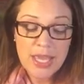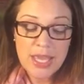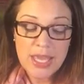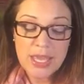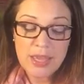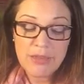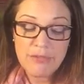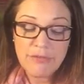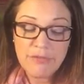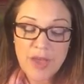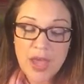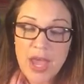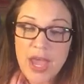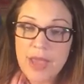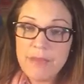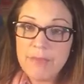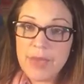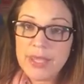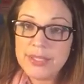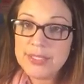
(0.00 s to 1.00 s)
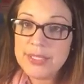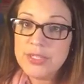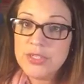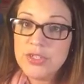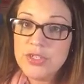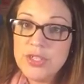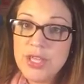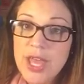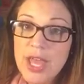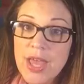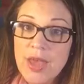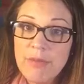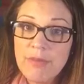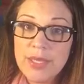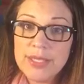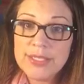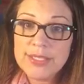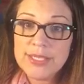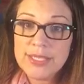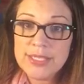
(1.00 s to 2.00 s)
If I messaged them
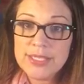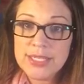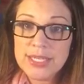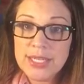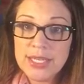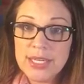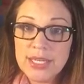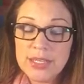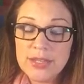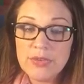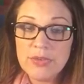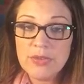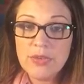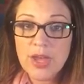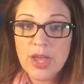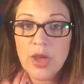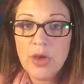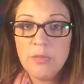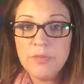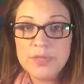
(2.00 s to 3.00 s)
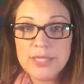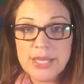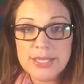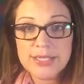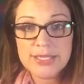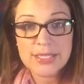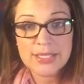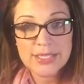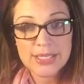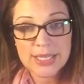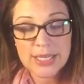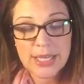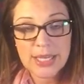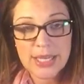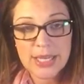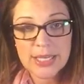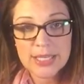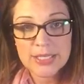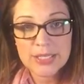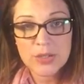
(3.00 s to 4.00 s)
and sent in a little help desk
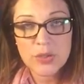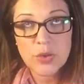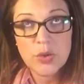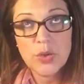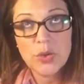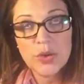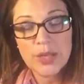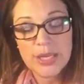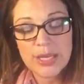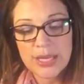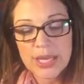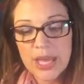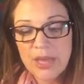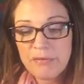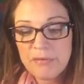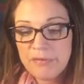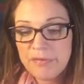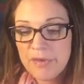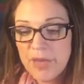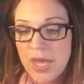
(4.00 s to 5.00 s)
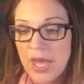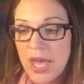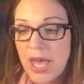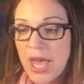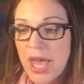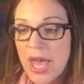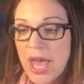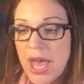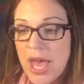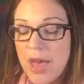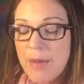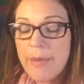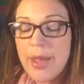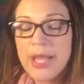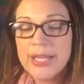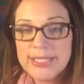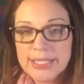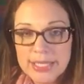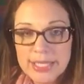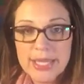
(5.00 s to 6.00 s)
ticket early enough,
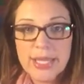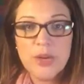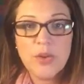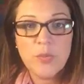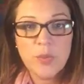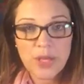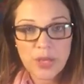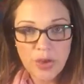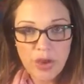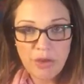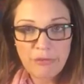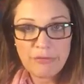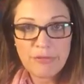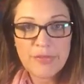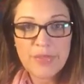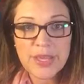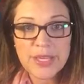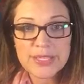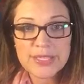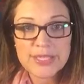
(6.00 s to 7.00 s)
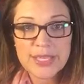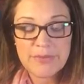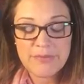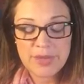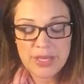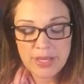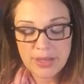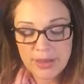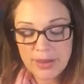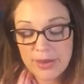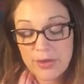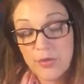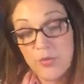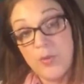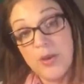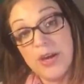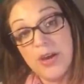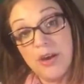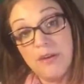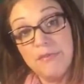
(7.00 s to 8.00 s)
I did get a week off for Thanksgiving. I got a
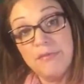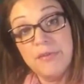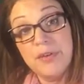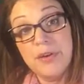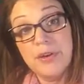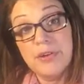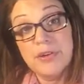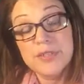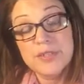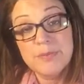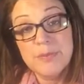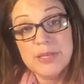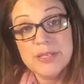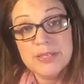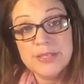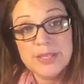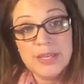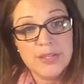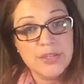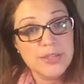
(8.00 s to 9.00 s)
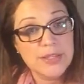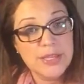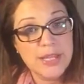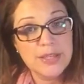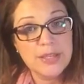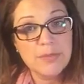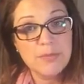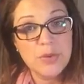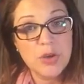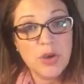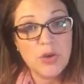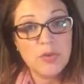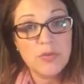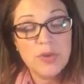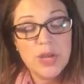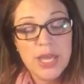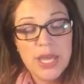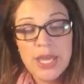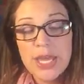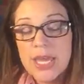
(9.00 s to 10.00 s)
week off for Christmas. I just let them
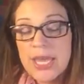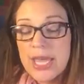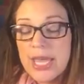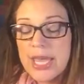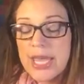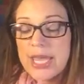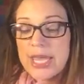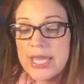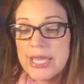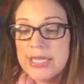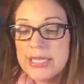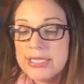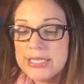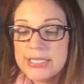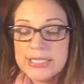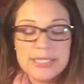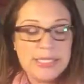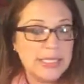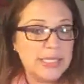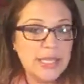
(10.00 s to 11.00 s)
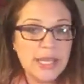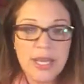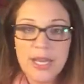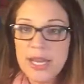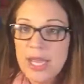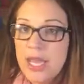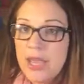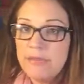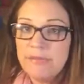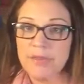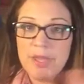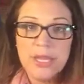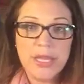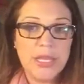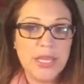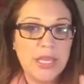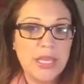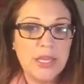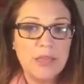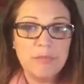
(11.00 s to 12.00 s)
know, and it did not have
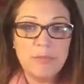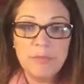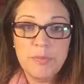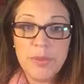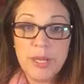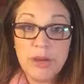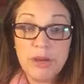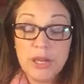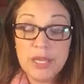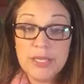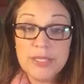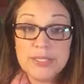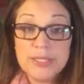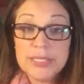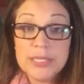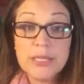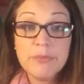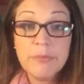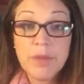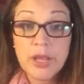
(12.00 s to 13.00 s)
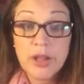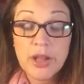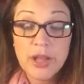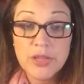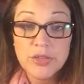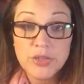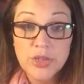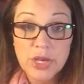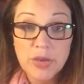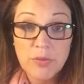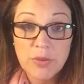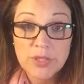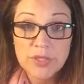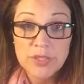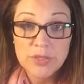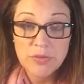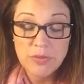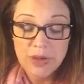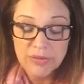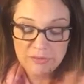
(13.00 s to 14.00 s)
any bearings in my contract
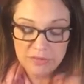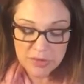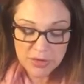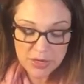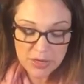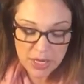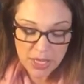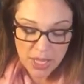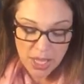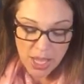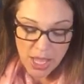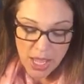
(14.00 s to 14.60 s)
whatsoever.